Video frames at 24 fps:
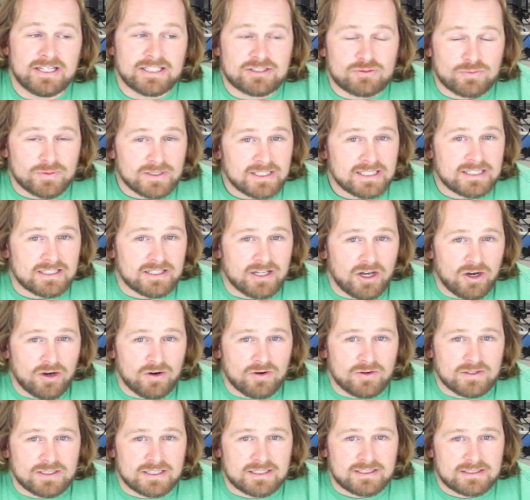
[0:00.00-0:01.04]
It's really
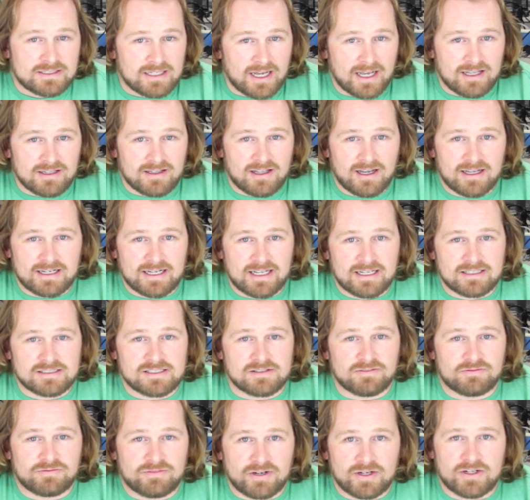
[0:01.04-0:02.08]
known, nylon,
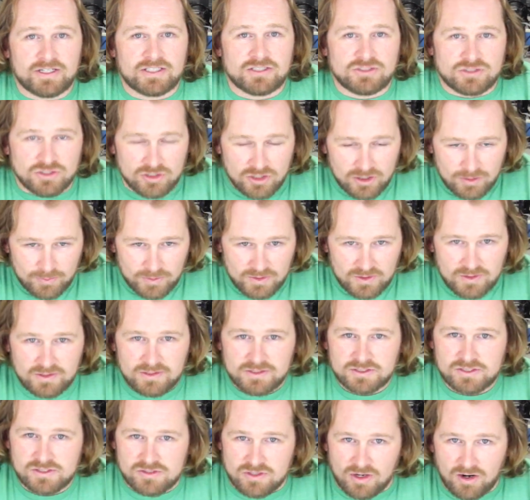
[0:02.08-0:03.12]
as a very
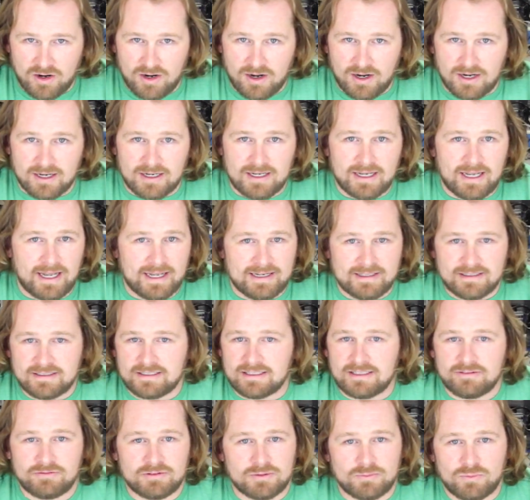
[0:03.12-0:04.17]
durable, strong, and
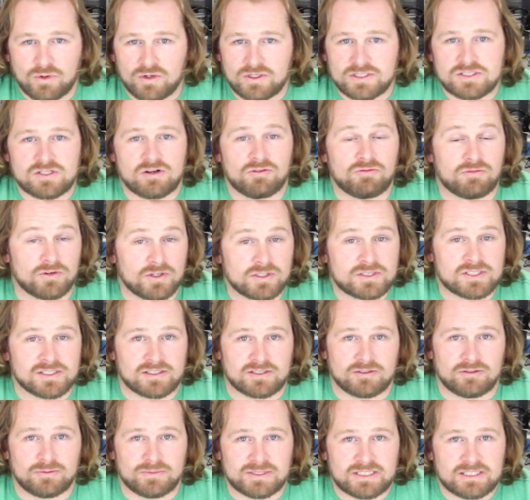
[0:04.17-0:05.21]
even more so
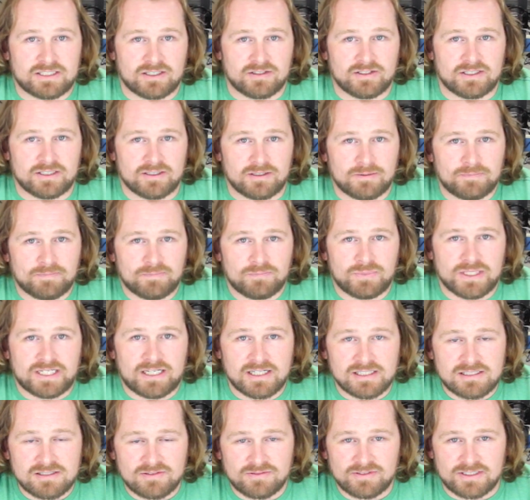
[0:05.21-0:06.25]
versatile material.
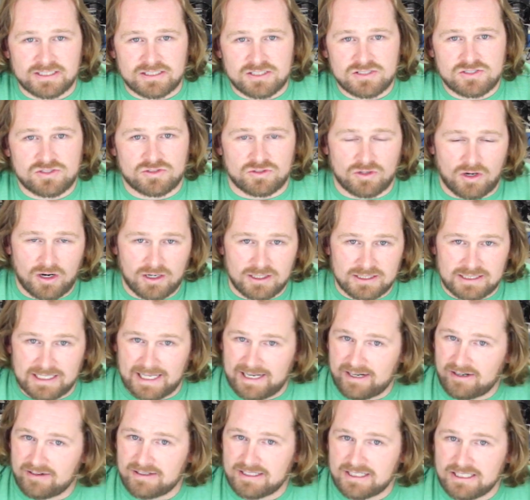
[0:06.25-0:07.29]
Because of its strong
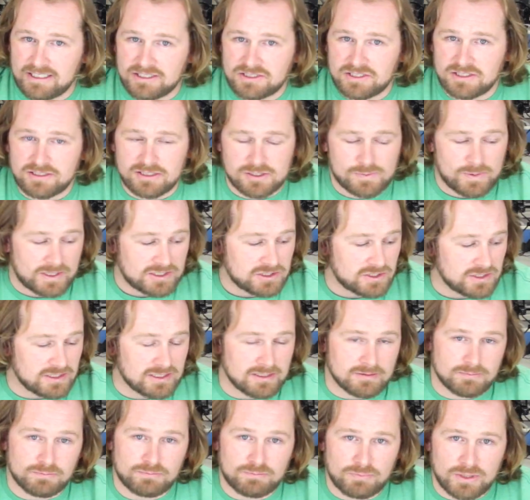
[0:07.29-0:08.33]
layer adhesion,
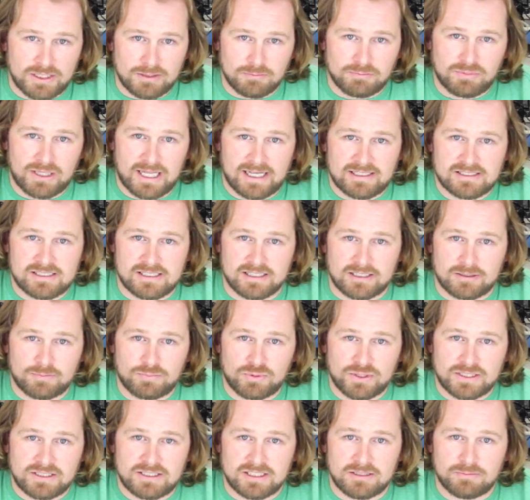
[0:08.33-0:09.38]
especially in
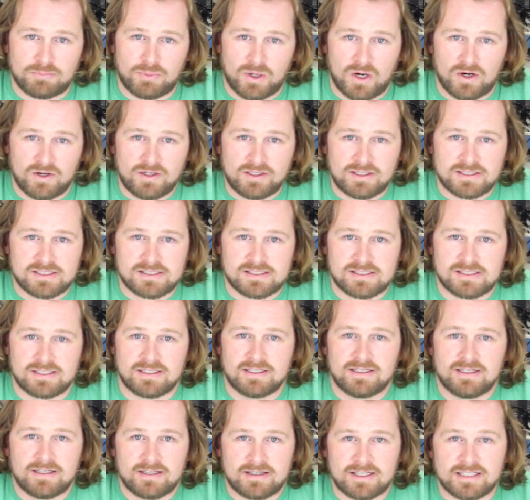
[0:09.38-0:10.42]
plastic printed
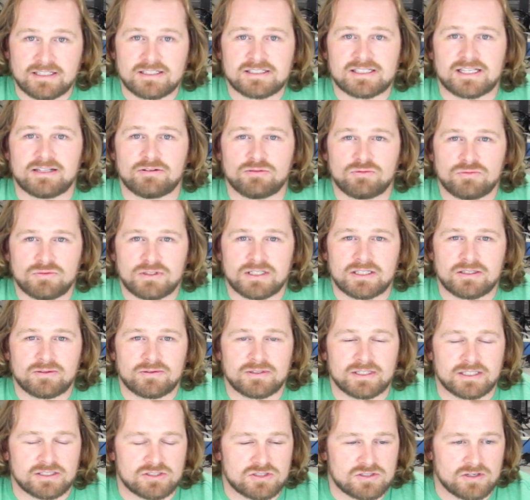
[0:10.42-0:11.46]
parts, things get really,
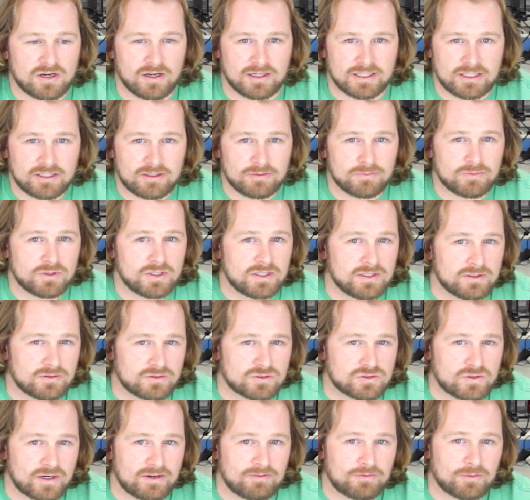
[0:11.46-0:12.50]
really strong.
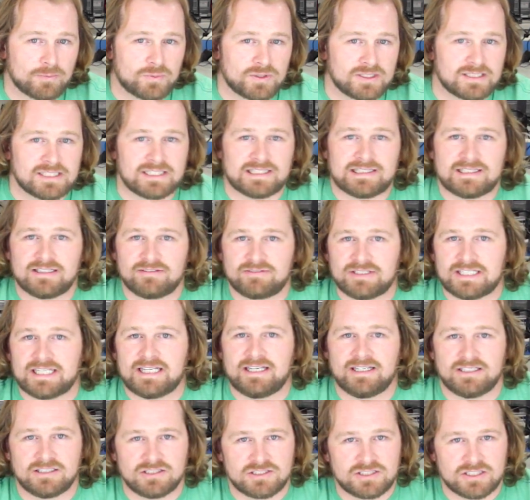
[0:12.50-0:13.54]
It's great for printing living
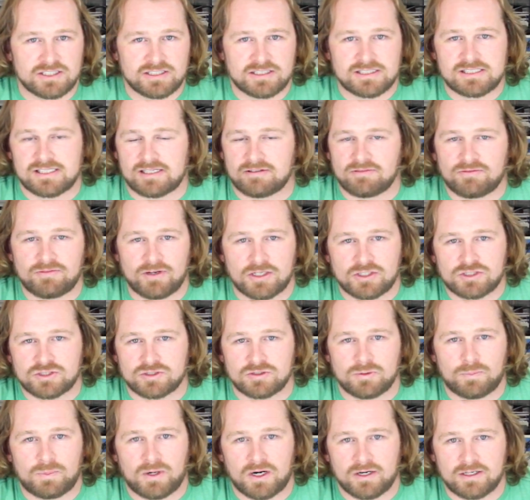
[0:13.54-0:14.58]
hinges and
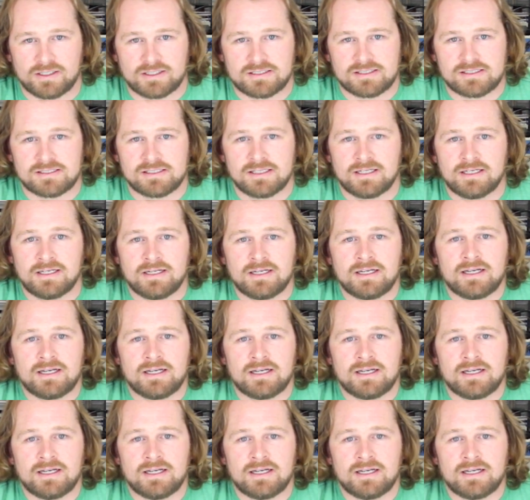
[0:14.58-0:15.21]
functional parts.